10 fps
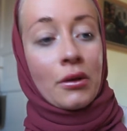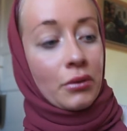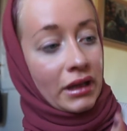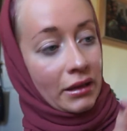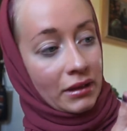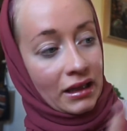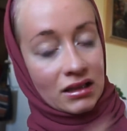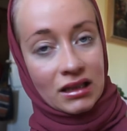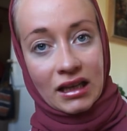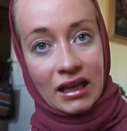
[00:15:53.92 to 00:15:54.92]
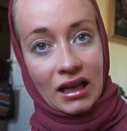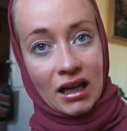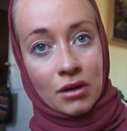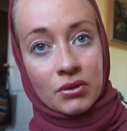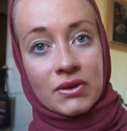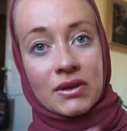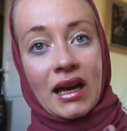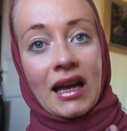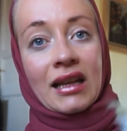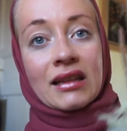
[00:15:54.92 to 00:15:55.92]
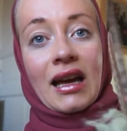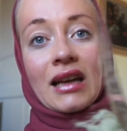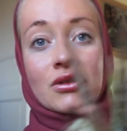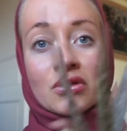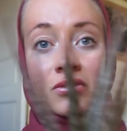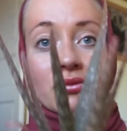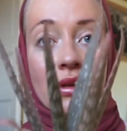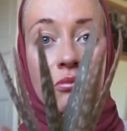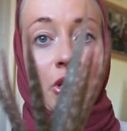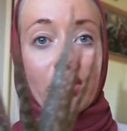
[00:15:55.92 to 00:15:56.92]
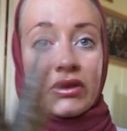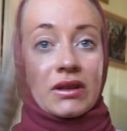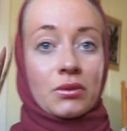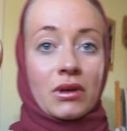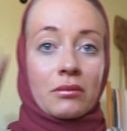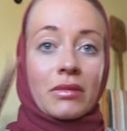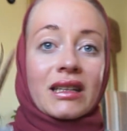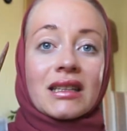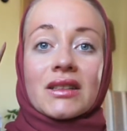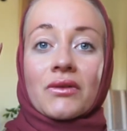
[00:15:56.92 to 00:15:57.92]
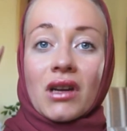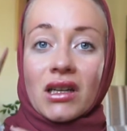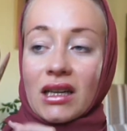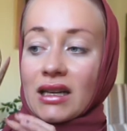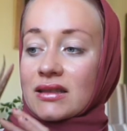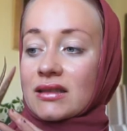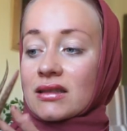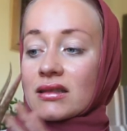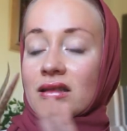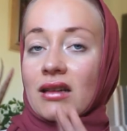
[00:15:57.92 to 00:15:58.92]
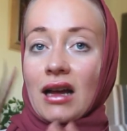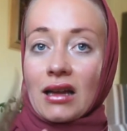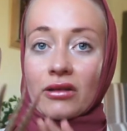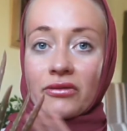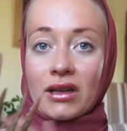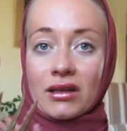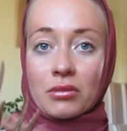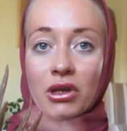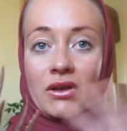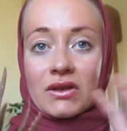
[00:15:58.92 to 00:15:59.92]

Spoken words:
without actually getting out, and I should repot this one. But it's a very nice aloe vera because